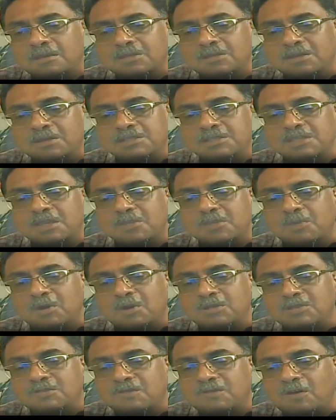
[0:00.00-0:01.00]
raising a
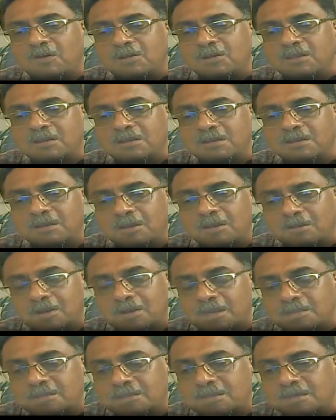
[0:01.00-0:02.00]
point of order, or
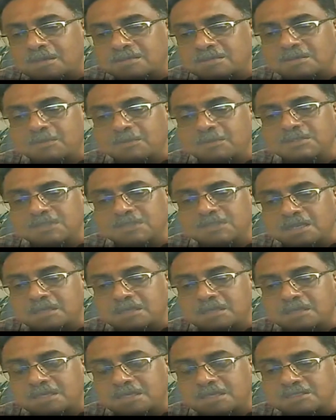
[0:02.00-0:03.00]
rather, someone
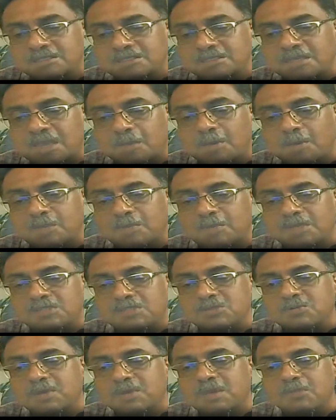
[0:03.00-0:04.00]
suggesting amendments
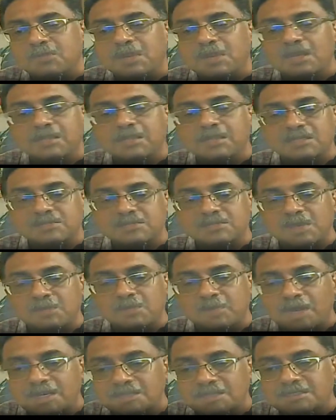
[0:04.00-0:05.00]
to a bill that is being
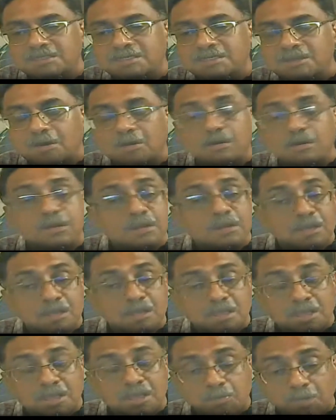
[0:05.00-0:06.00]
piloted, or
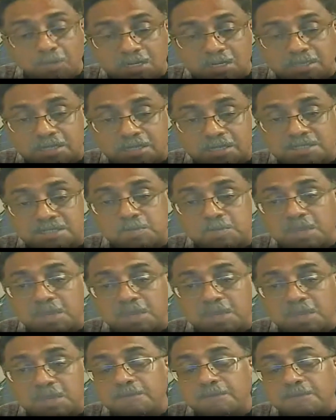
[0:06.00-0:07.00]
a bill that is
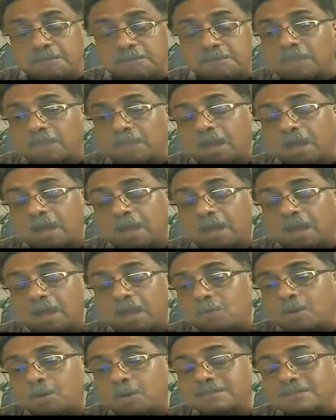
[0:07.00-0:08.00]
being
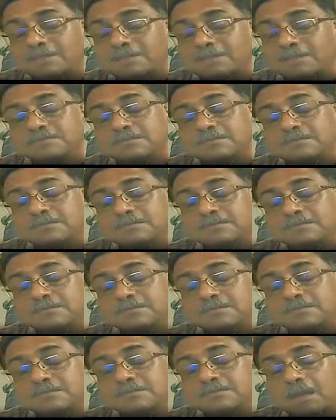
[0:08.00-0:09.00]
what
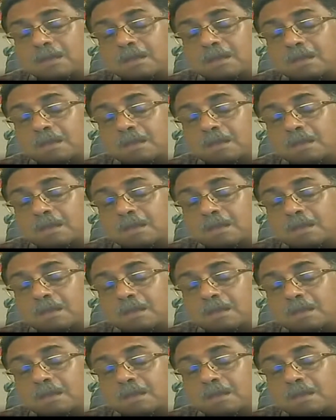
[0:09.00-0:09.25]
uh,